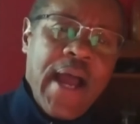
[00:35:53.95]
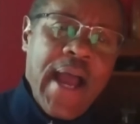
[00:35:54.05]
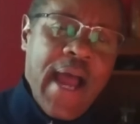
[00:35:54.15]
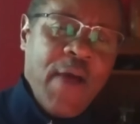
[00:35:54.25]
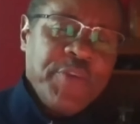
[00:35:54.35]

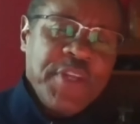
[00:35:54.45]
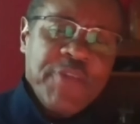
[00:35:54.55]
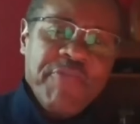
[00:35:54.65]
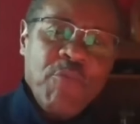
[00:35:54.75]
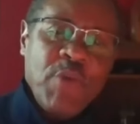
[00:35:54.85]
How
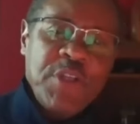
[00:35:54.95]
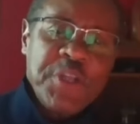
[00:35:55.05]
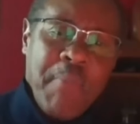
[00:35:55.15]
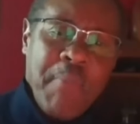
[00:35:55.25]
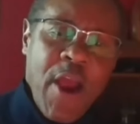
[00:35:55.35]
different was your
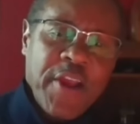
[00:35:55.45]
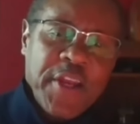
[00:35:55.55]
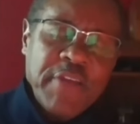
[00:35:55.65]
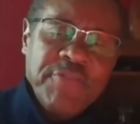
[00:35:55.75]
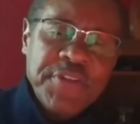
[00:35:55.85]

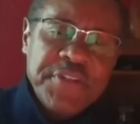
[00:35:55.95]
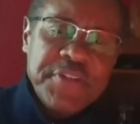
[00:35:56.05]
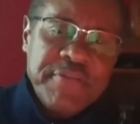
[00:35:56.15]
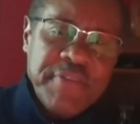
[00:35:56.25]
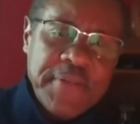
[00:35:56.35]
marketing for this
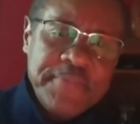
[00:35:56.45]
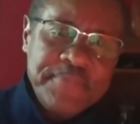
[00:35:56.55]
event?